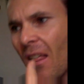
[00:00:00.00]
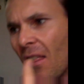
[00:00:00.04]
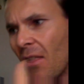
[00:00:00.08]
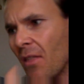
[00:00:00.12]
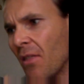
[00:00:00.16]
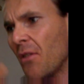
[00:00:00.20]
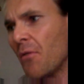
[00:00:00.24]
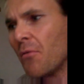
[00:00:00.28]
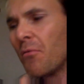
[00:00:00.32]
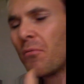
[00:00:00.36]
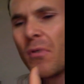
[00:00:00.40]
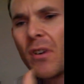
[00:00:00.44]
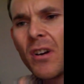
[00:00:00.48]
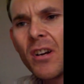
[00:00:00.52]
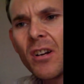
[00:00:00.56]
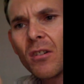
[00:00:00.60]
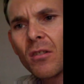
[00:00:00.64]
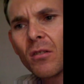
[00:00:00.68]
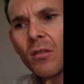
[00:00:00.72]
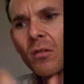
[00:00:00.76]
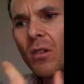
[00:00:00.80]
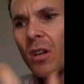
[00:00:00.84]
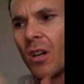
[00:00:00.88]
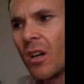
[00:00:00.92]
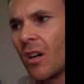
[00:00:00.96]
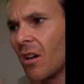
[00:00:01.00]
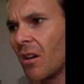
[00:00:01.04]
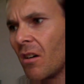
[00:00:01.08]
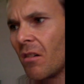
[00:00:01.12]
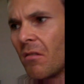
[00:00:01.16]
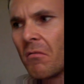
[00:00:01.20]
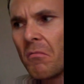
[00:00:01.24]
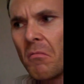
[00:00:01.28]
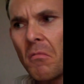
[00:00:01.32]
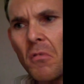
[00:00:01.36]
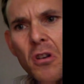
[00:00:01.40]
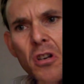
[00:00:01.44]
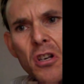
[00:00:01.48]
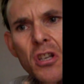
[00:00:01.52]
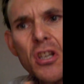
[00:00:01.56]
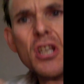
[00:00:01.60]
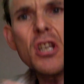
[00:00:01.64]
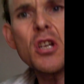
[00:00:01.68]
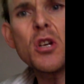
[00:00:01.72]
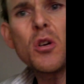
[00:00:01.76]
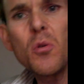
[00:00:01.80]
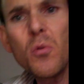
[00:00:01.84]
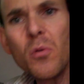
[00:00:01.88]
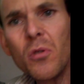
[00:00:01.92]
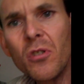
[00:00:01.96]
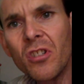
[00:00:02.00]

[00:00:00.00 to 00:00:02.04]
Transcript: The real nude